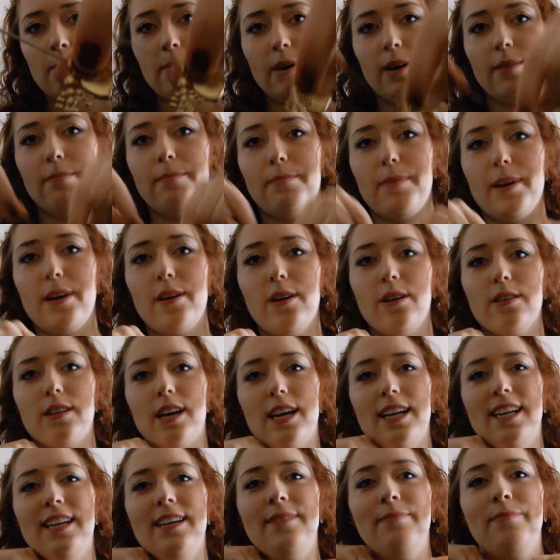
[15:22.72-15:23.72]
but
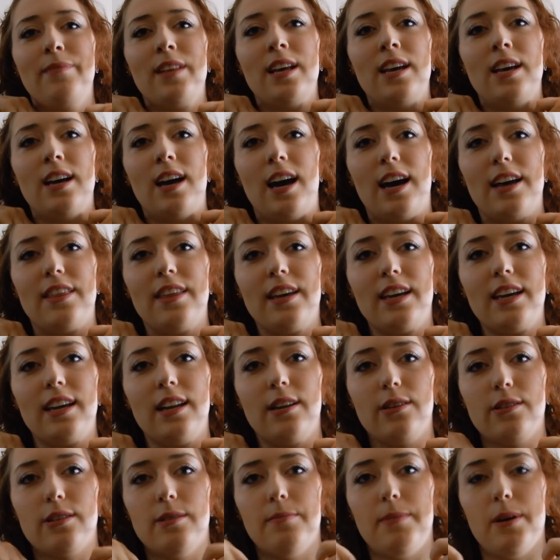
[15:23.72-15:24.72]
because I think
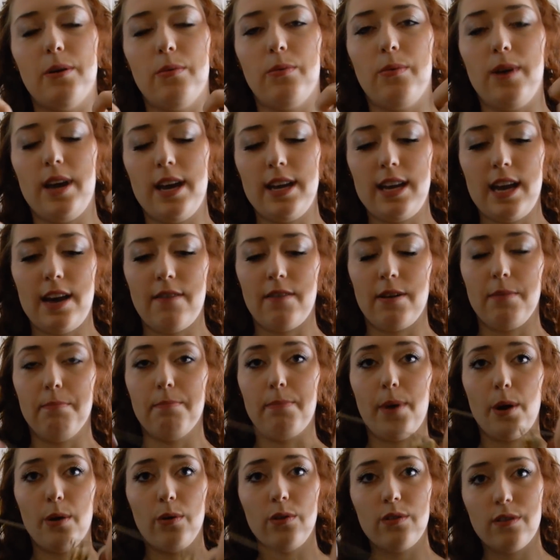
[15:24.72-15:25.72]
it looks a bit weird
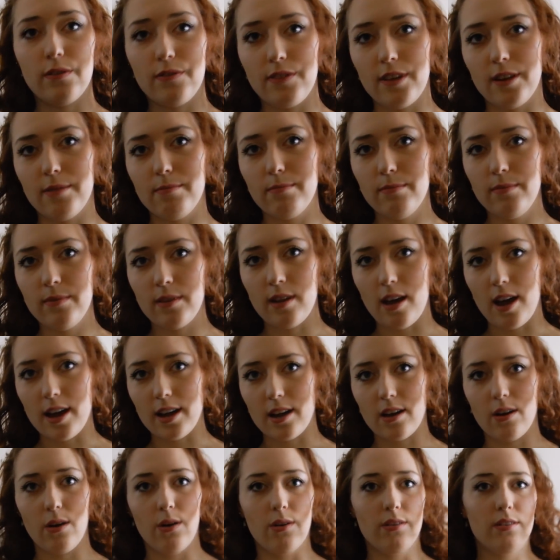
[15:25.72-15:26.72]
having both of them
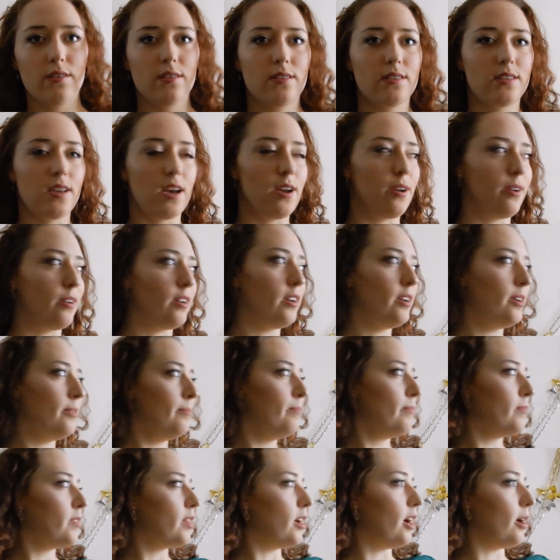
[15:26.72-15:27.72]
like on, so
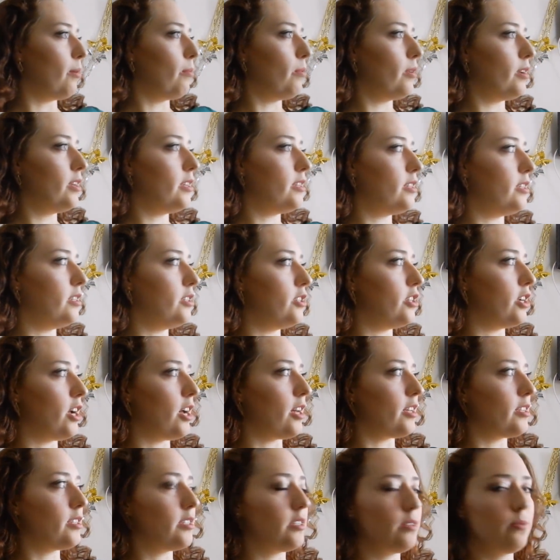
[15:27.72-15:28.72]
I wanted to
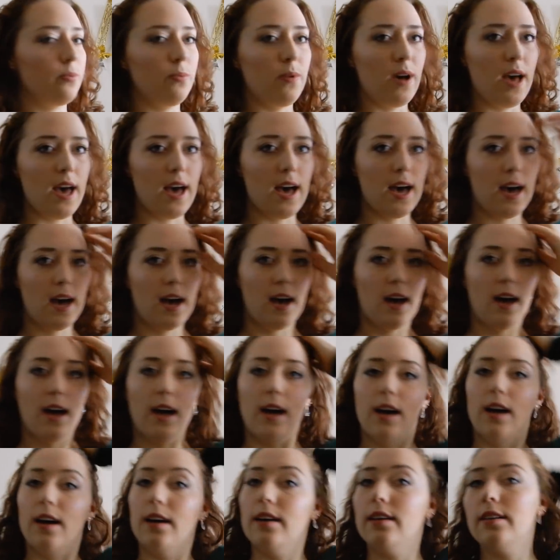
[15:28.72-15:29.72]
just
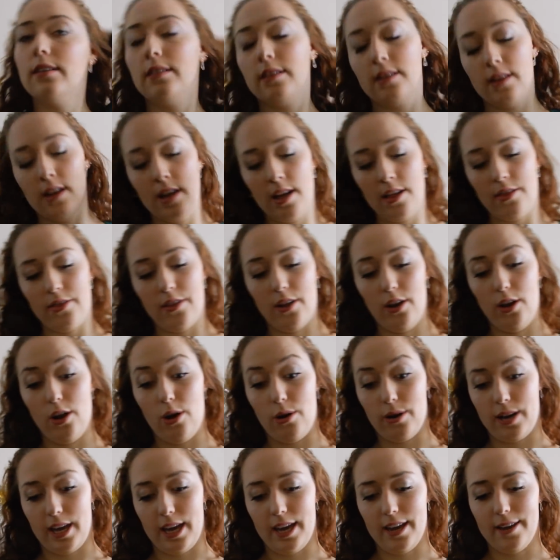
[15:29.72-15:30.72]
wear the
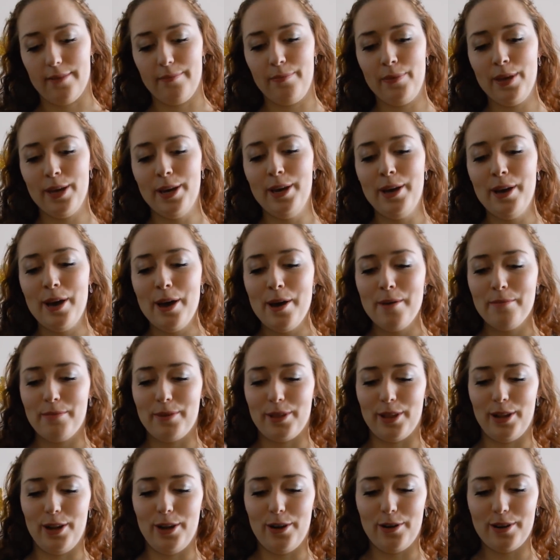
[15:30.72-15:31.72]
locket,
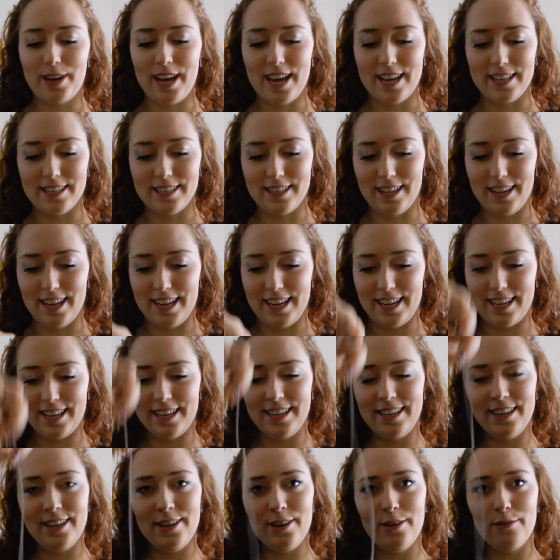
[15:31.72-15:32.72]
but the locket is
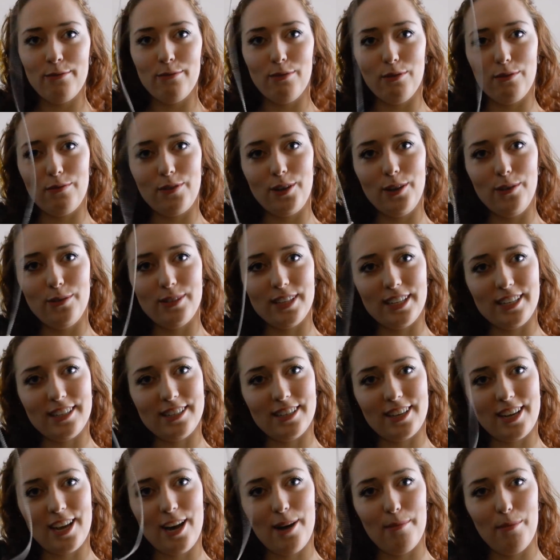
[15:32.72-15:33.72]
like
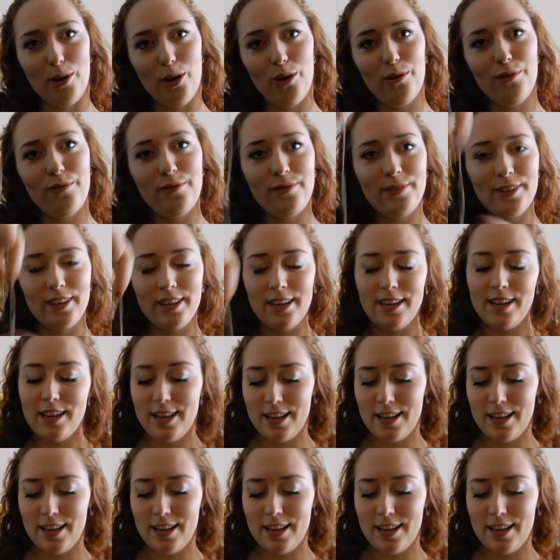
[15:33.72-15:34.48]
refusing to come off,